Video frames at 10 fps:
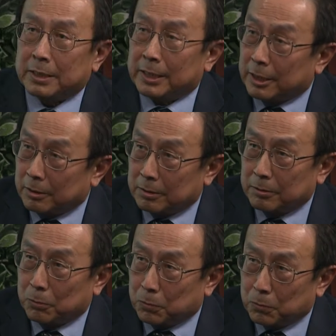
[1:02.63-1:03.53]
and
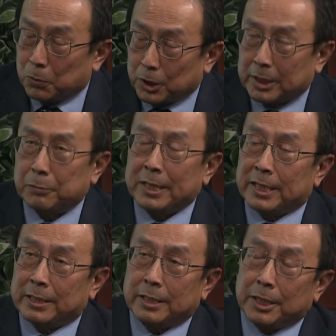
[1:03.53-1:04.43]

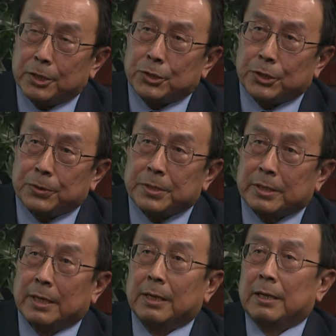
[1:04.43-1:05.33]
work-related
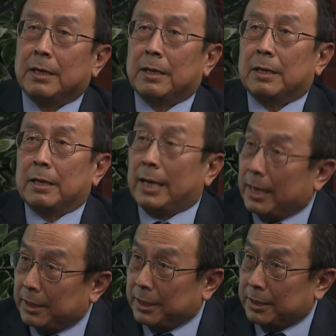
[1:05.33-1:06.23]
issues,
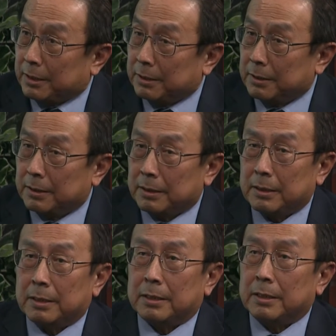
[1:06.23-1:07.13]
headache,
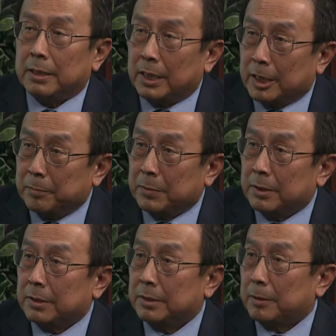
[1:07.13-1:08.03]

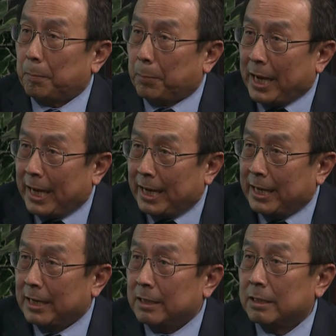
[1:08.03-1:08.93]
numbness,
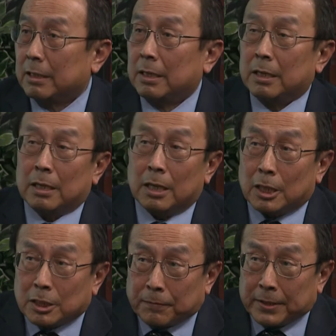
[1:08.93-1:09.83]
pain,
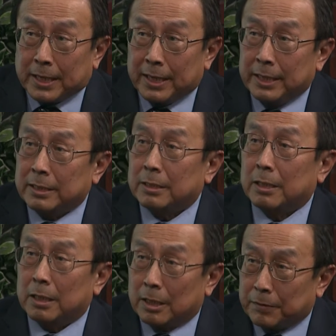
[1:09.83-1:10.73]
loss of taste,
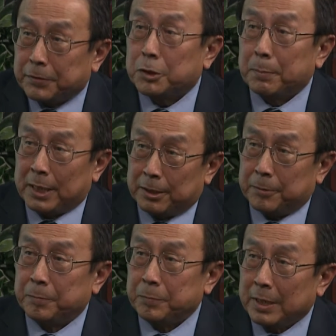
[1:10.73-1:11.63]
lot of smell.
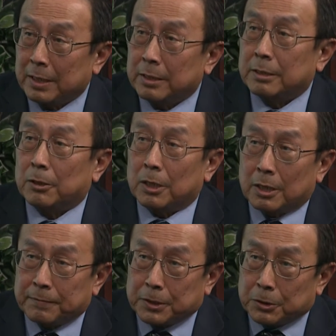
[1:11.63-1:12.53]
So a
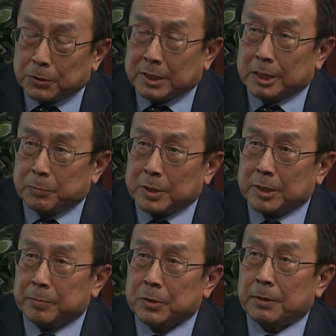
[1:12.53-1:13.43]
lot of those
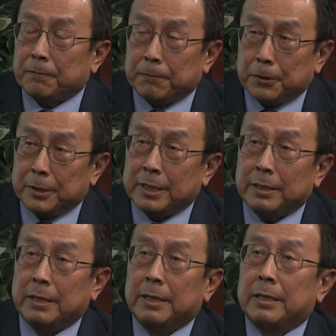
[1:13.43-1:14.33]
symptoms are
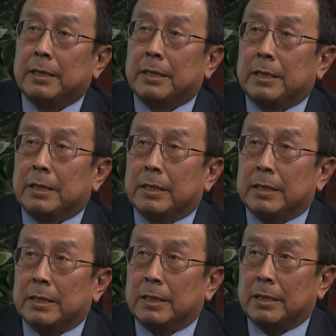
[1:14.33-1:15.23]
very
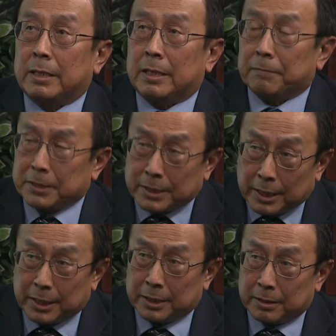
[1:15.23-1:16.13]

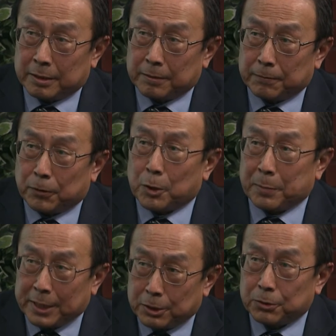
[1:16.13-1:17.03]
devastating for our
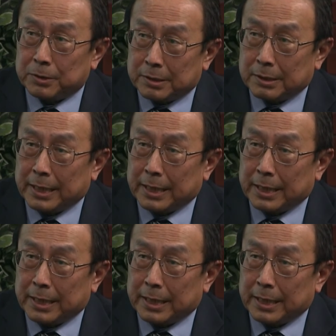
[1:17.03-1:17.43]
patients.